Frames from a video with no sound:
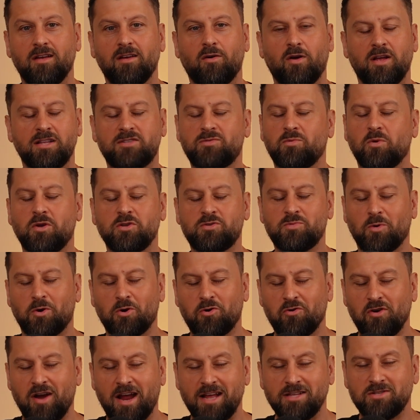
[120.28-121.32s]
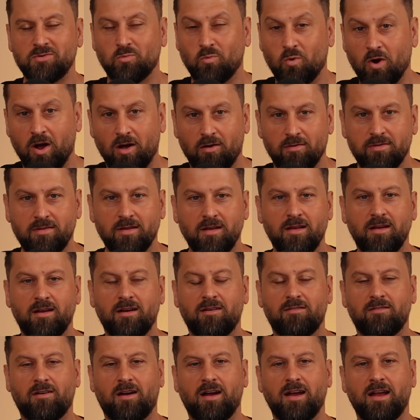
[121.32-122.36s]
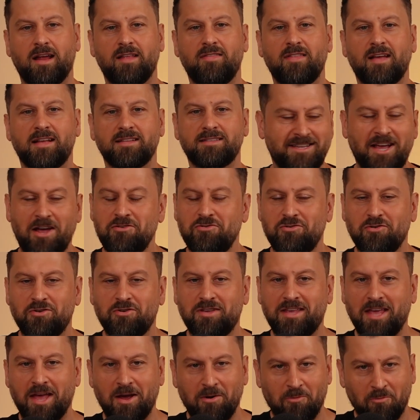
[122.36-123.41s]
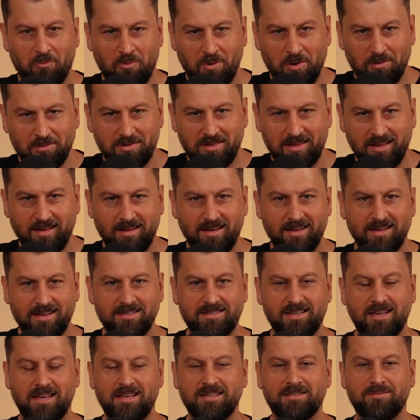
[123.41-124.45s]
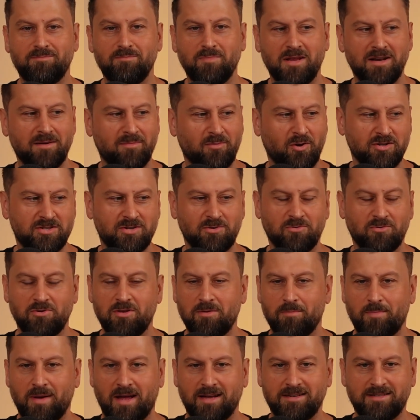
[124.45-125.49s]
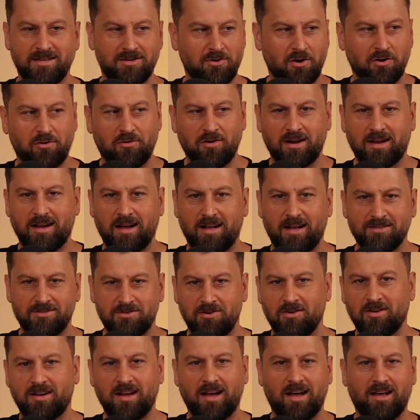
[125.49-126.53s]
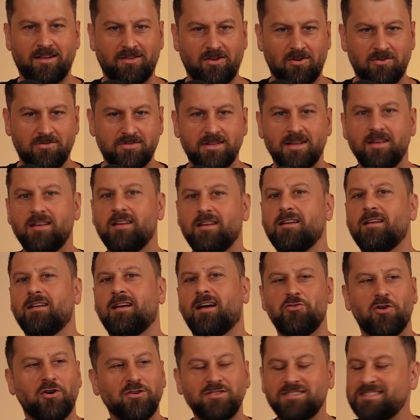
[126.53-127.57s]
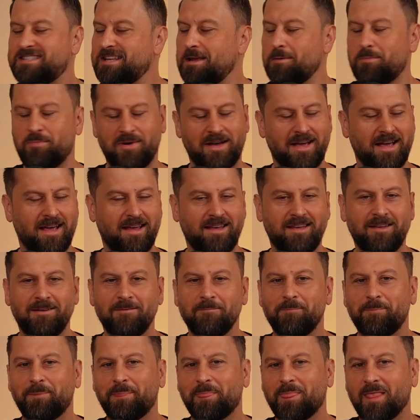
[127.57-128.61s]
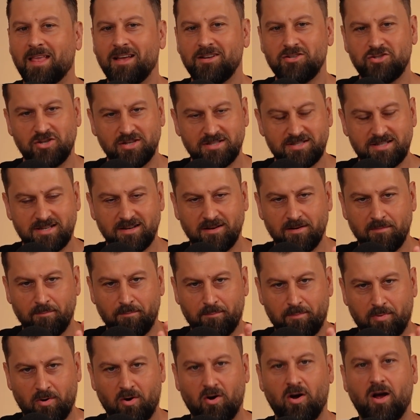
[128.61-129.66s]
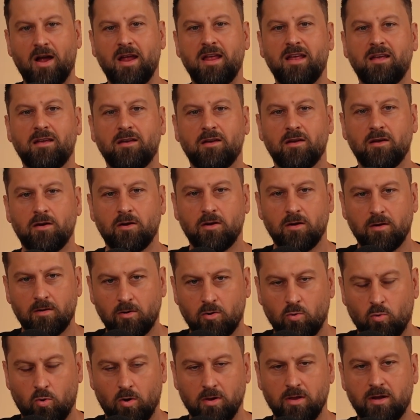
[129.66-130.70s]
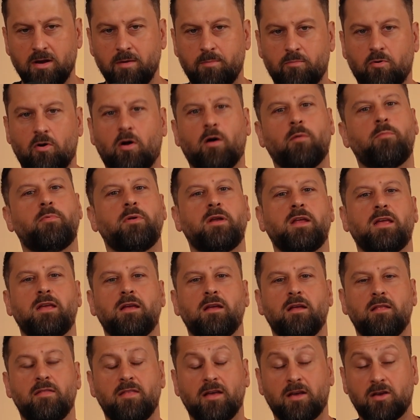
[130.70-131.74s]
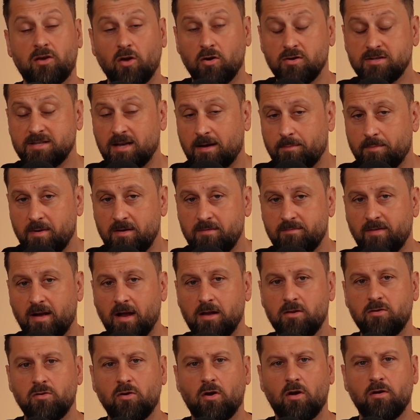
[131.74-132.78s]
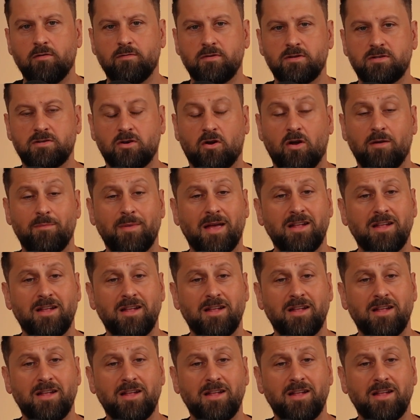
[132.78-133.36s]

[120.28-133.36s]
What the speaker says: Well, it's what creates wealth, right? And that's how you get wealthy, is minimizing all your bad debt. No credit cards, no car loans, no zip pay, just buying quality property that goes up in value over time.